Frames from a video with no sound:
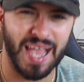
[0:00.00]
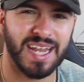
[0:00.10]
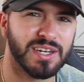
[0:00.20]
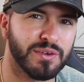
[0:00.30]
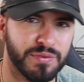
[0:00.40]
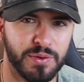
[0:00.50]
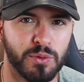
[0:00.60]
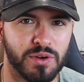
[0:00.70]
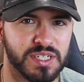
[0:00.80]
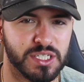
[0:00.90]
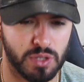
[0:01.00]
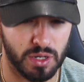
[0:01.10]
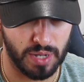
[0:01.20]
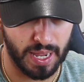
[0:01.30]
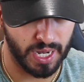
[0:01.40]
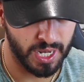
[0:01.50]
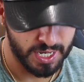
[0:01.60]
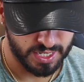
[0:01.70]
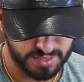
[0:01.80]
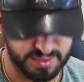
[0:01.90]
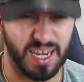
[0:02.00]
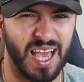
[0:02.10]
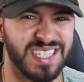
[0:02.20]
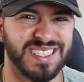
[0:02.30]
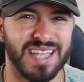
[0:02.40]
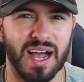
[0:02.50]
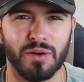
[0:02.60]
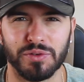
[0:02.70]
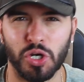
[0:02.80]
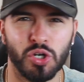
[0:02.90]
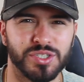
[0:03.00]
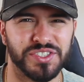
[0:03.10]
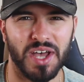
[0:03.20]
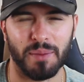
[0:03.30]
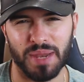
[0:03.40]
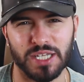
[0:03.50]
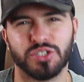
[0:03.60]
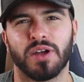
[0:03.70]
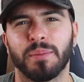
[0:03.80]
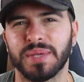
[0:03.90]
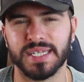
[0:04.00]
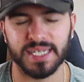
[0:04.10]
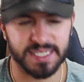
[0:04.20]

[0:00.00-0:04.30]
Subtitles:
liking the feel of this one. Like, lights down, hoods up, like, do you know what I mean?